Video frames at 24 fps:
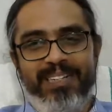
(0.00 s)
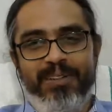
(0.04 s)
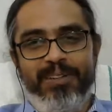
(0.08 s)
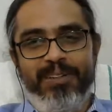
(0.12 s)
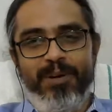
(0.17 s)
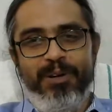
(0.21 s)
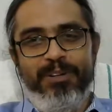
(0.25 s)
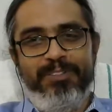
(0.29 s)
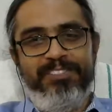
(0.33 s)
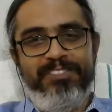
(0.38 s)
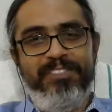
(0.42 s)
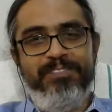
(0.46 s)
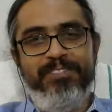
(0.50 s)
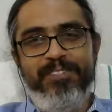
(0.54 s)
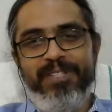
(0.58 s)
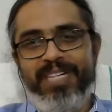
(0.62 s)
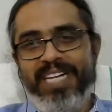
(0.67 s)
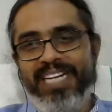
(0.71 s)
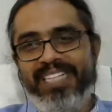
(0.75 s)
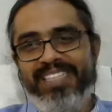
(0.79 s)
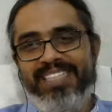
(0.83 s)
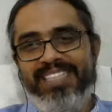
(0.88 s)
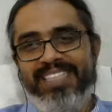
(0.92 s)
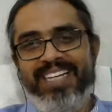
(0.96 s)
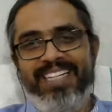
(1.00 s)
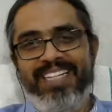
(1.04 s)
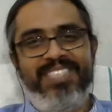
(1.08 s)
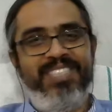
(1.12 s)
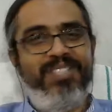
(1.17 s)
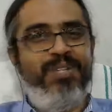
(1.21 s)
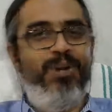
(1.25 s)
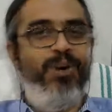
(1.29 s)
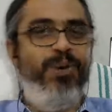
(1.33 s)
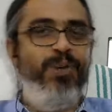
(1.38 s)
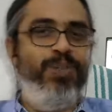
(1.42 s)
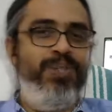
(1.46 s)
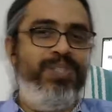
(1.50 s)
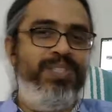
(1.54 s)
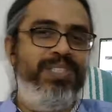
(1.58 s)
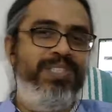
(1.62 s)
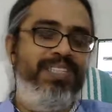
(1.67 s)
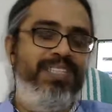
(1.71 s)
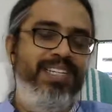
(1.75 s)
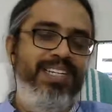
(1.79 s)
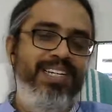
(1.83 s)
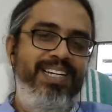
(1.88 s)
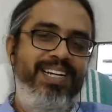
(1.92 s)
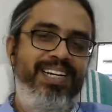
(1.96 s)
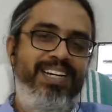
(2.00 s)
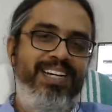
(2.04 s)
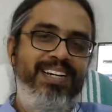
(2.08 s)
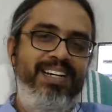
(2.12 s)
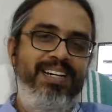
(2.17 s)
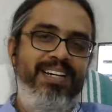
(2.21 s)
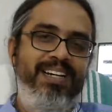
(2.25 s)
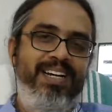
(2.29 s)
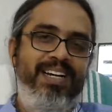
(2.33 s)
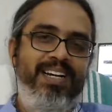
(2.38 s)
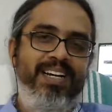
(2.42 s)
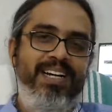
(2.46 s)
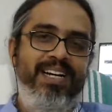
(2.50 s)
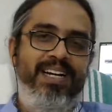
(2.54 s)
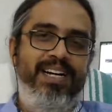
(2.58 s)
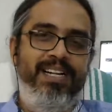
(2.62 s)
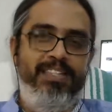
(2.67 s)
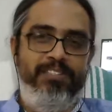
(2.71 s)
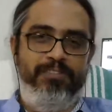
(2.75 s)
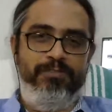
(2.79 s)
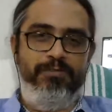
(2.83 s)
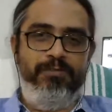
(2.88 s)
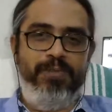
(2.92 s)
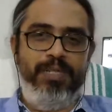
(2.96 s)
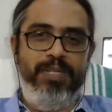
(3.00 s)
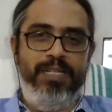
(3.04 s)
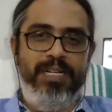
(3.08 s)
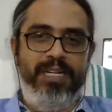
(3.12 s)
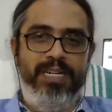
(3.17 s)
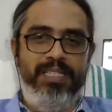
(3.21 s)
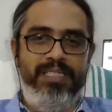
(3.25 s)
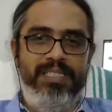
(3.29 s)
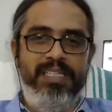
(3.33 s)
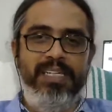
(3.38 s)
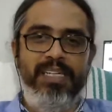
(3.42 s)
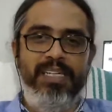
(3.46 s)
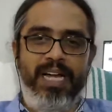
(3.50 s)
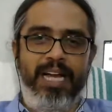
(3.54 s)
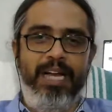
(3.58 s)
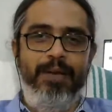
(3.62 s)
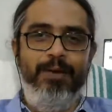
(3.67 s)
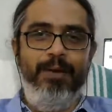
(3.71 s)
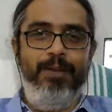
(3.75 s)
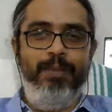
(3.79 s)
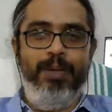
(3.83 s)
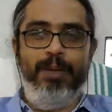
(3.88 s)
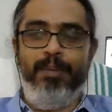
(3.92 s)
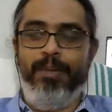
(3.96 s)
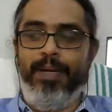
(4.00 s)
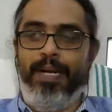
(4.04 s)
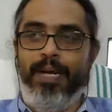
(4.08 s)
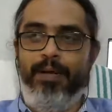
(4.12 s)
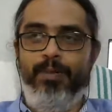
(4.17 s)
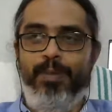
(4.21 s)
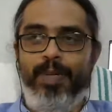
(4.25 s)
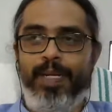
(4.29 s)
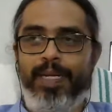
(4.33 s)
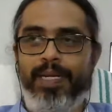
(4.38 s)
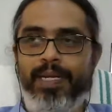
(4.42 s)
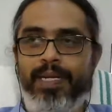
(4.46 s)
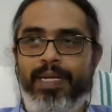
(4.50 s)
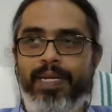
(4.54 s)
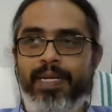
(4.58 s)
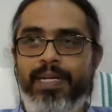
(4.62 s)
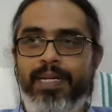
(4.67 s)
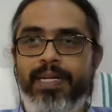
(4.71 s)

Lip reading: Or if you take the next course, I think I will be